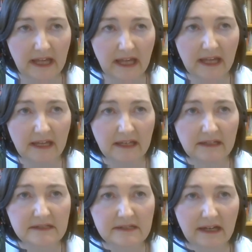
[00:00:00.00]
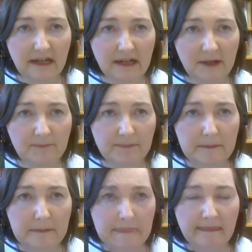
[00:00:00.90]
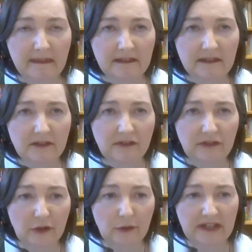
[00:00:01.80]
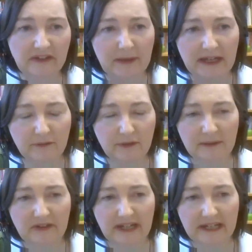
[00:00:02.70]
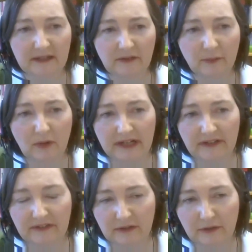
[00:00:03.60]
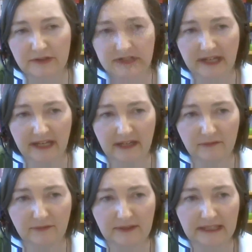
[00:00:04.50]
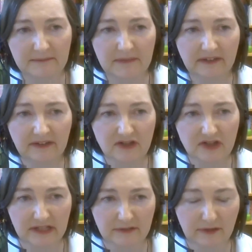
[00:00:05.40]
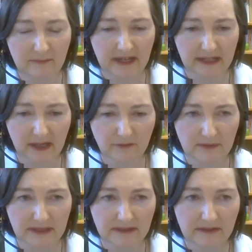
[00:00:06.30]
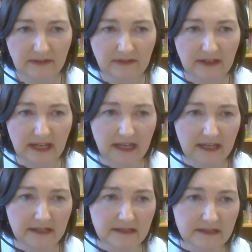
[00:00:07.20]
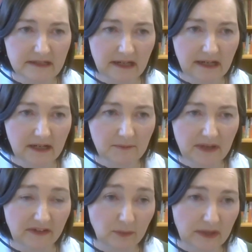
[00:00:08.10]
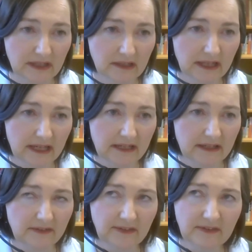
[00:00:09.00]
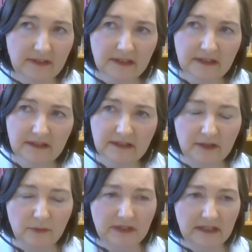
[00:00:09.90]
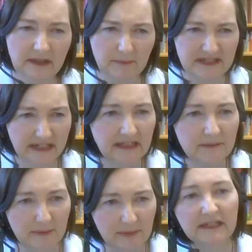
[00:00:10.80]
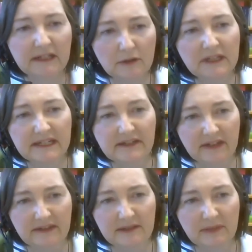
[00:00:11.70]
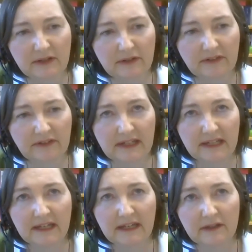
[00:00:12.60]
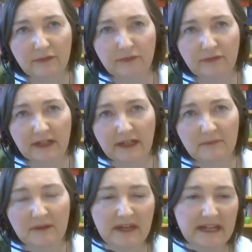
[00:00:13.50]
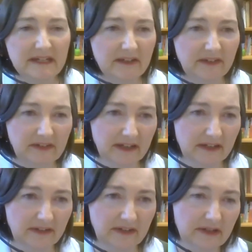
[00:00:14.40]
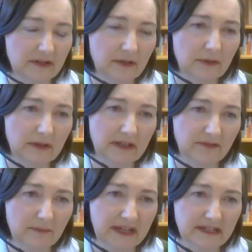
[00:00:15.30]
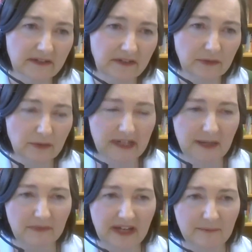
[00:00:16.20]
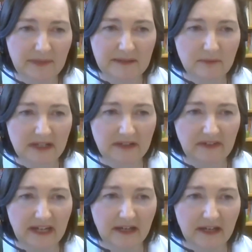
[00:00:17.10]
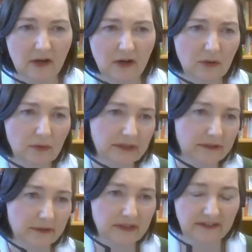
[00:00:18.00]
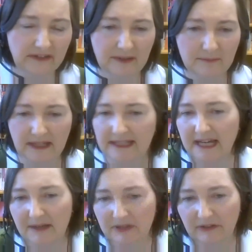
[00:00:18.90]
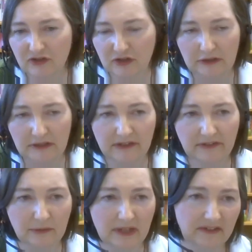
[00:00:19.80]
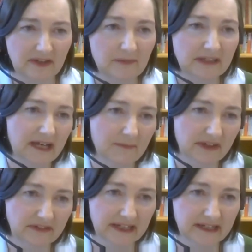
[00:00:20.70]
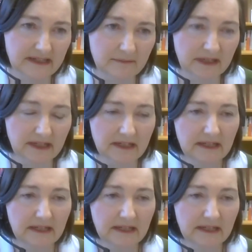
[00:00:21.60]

And um, so that's part of what I'm saying. It's why it's good to have clear messaging from our governments and um, as well as, you know, re- particularly the political leaders, I think, because if um, the media starts, you know, if a media story comes out, people might say, oh, you know, that's some alarmist journalist or that's some alarmist academic.